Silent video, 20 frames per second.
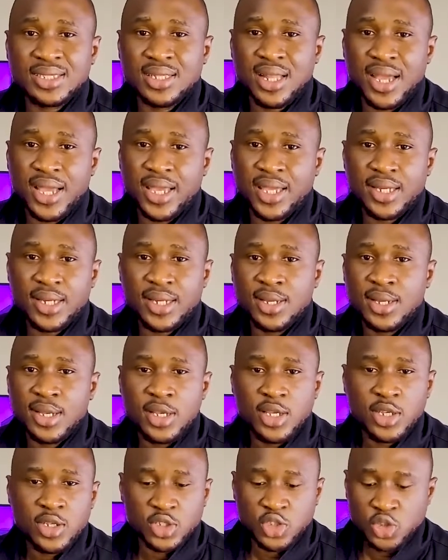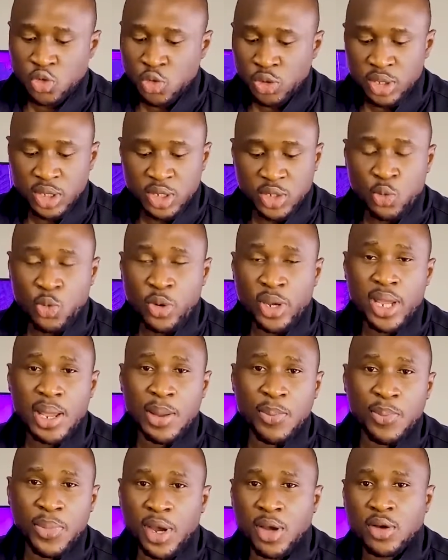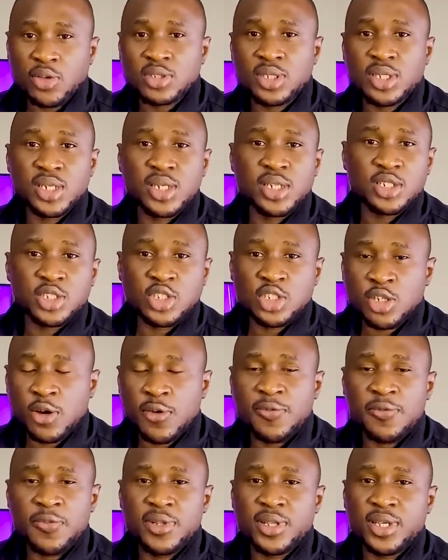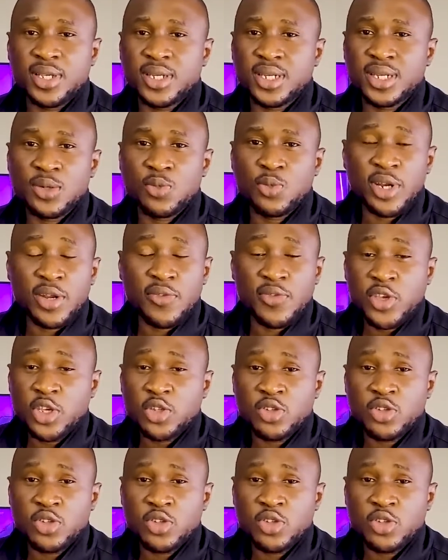like you're scrolling the web, browsing, shuffling, whatever you're